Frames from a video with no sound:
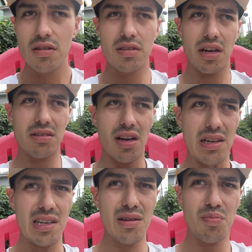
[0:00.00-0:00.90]
take that
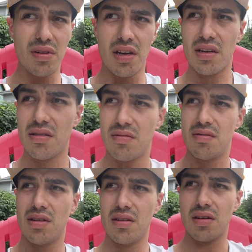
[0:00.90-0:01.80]
leap and like
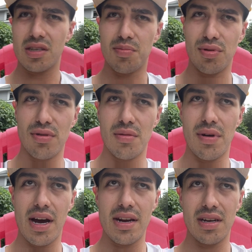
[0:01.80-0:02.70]
explore the
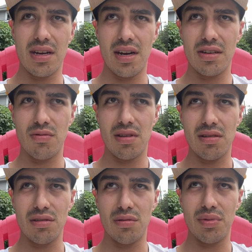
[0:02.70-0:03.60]
body, connect with it a
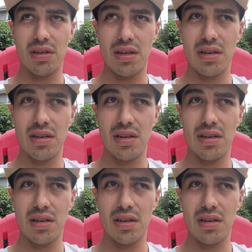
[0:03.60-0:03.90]
little bit,